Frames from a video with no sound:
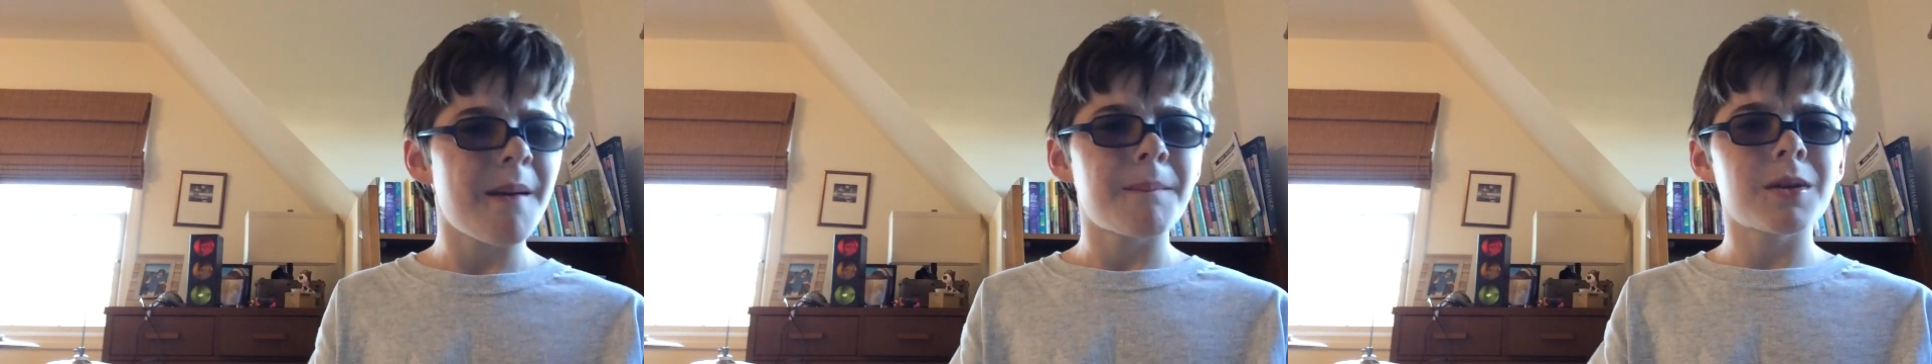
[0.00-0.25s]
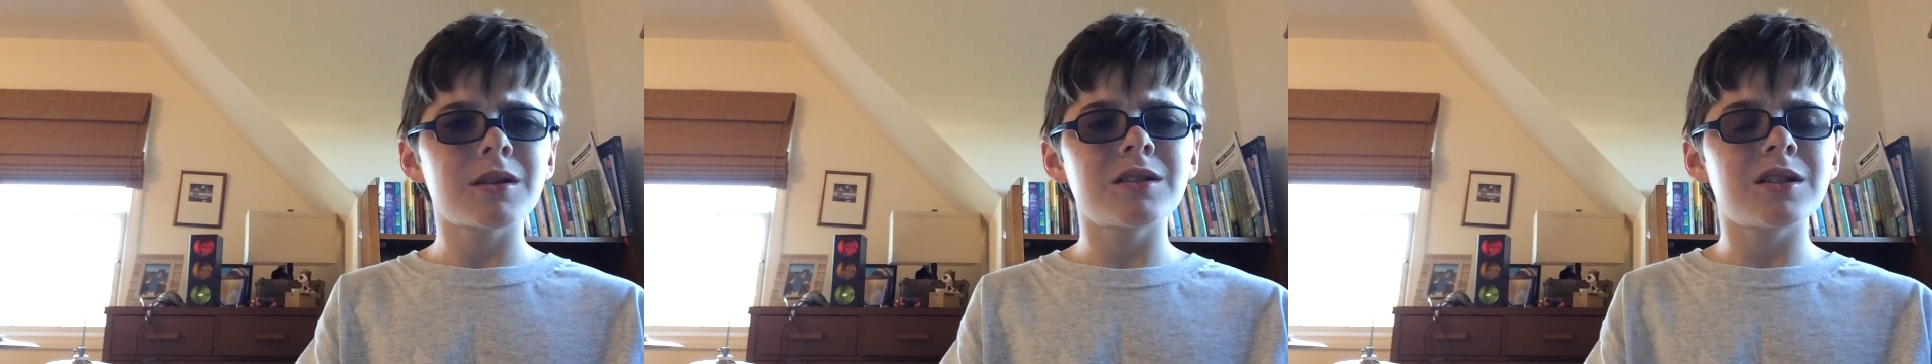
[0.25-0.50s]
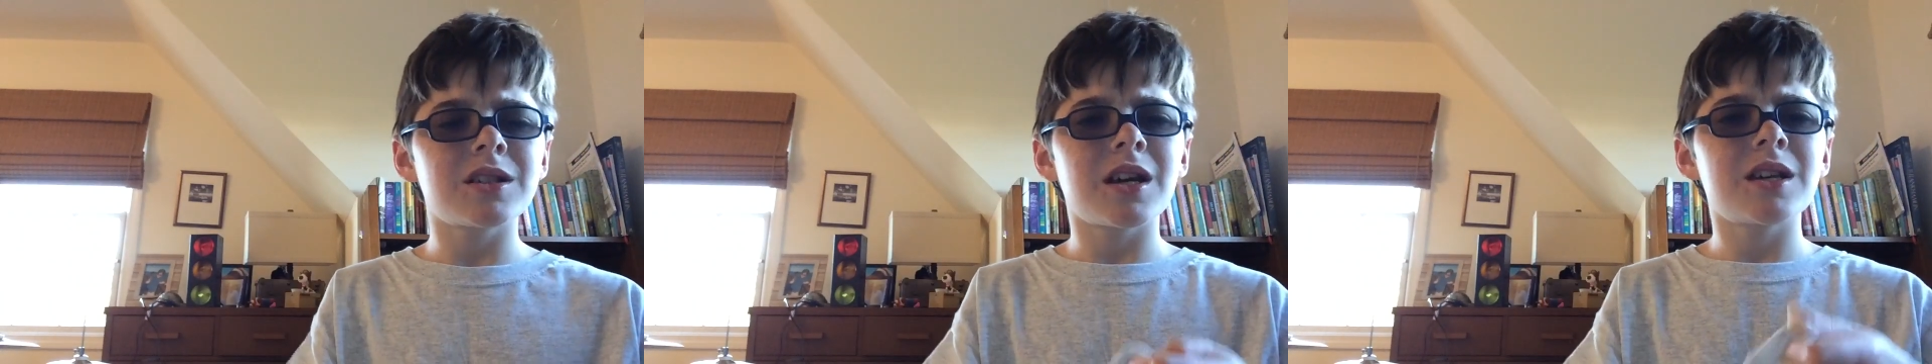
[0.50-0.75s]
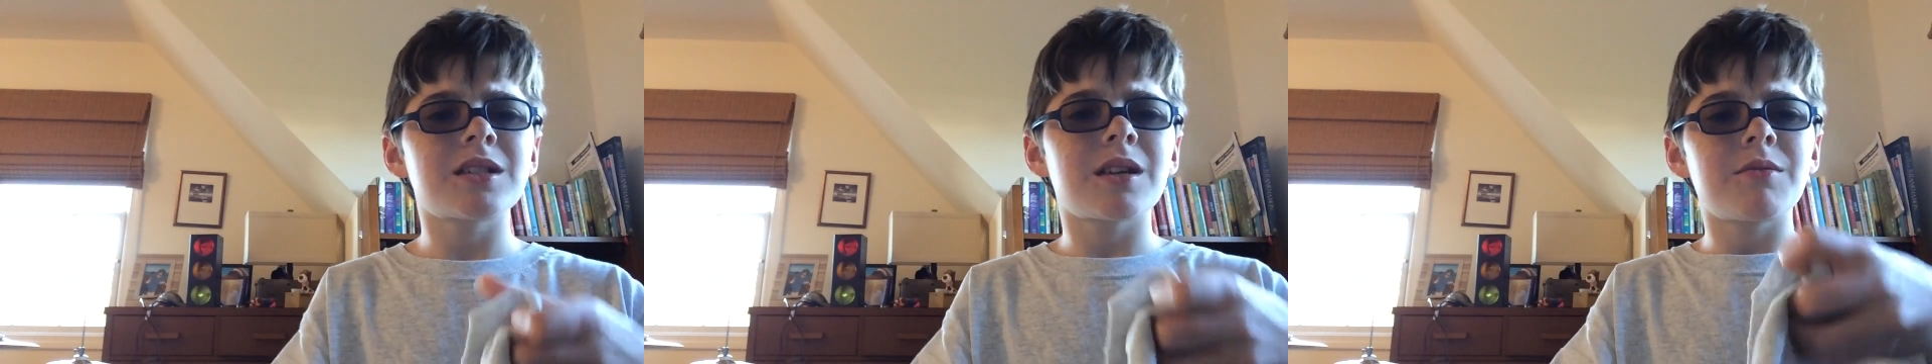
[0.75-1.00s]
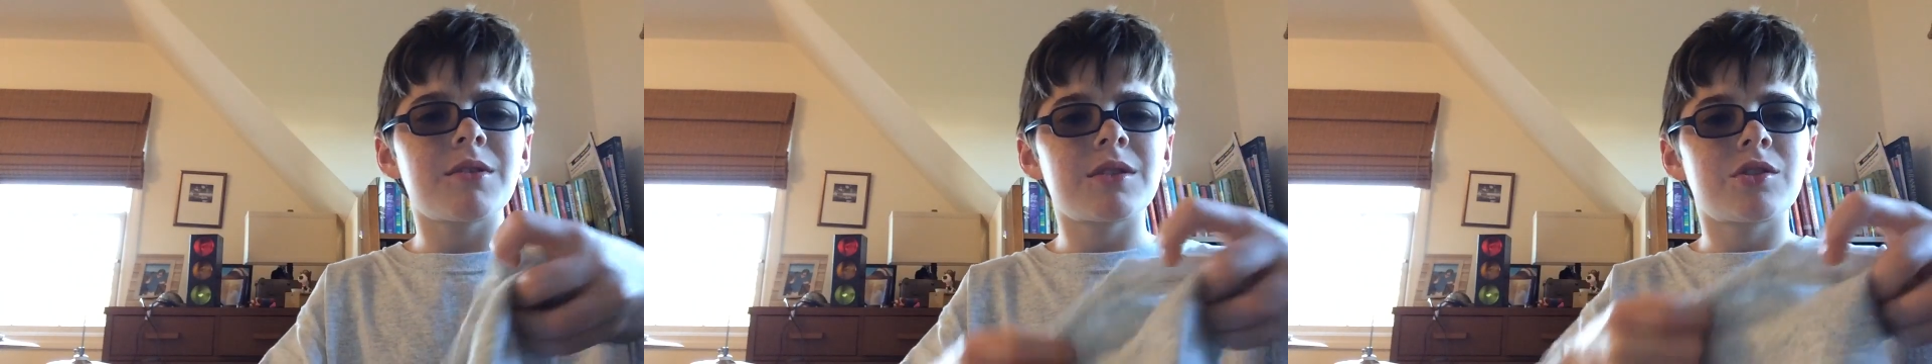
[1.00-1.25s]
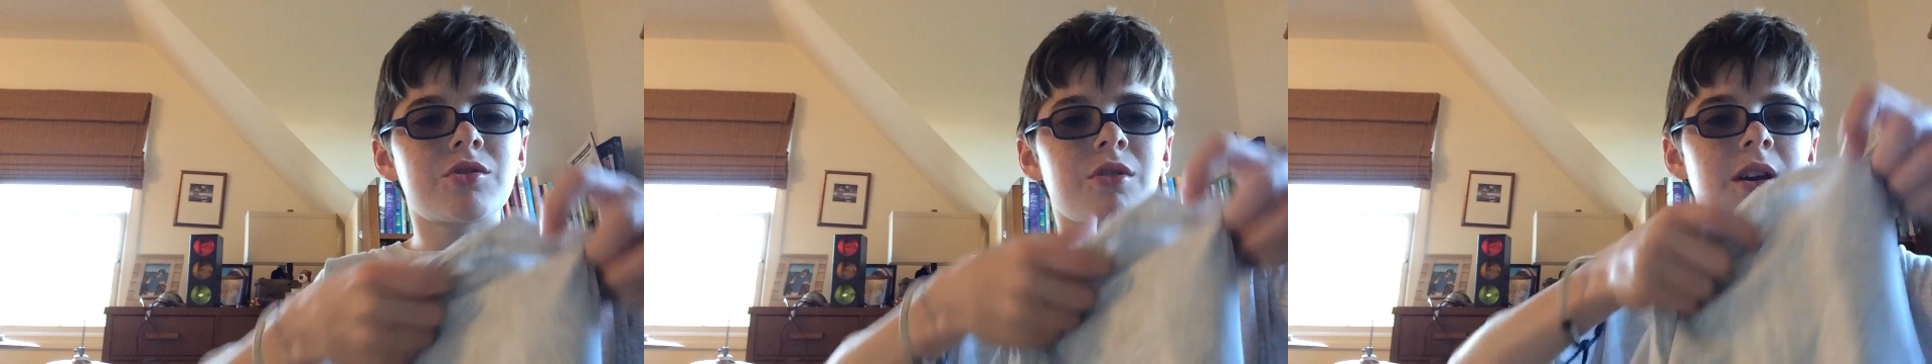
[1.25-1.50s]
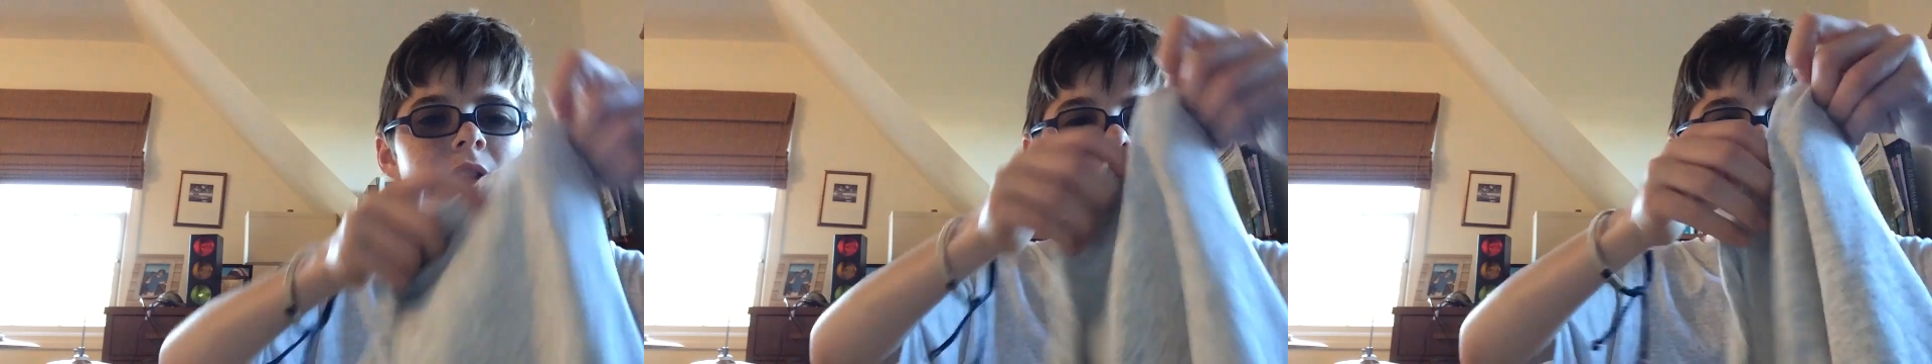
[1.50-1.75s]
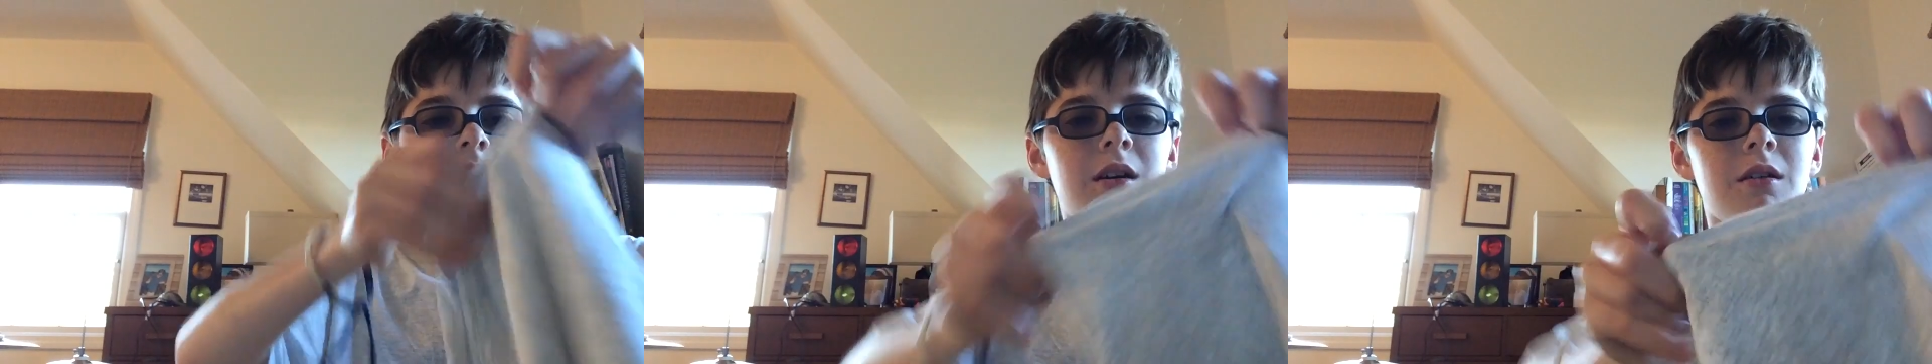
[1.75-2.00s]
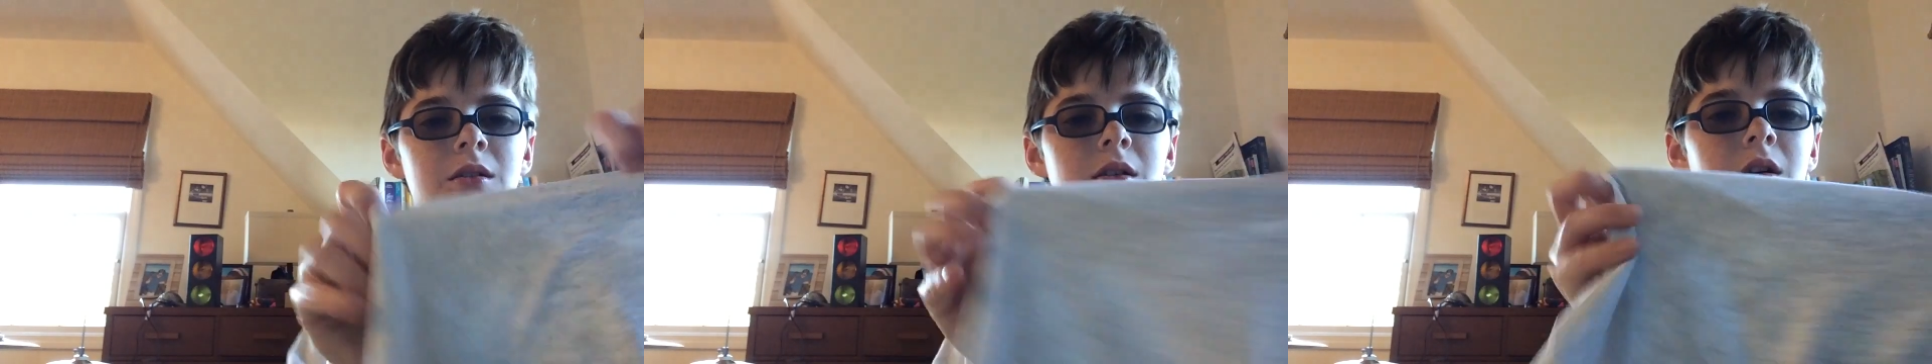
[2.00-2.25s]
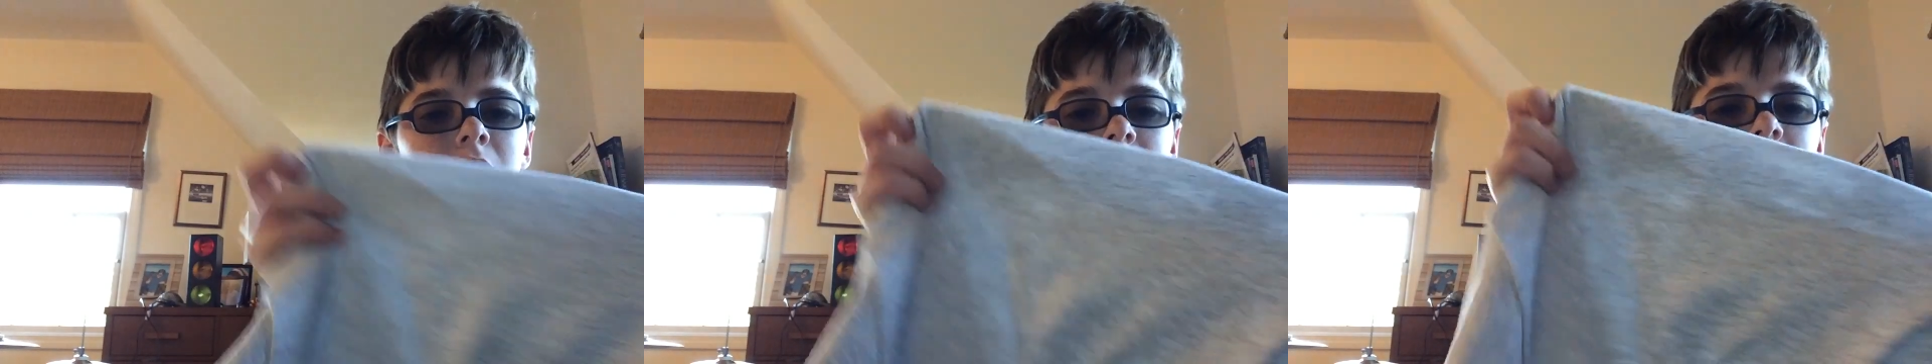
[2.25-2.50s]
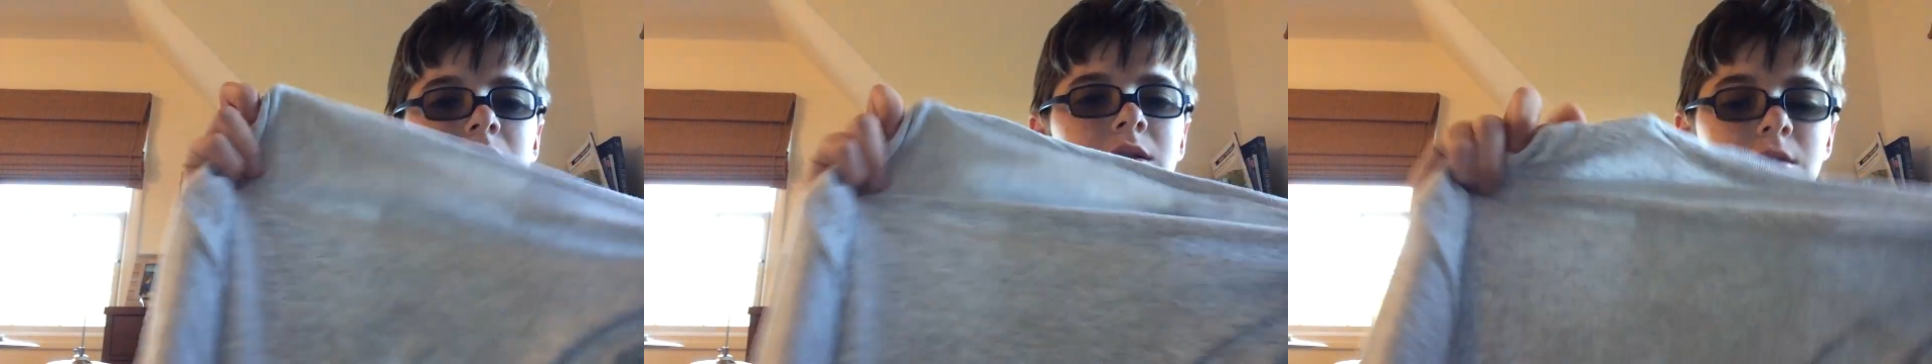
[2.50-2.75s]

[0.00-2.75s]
merchandise, I'm going to try to get an online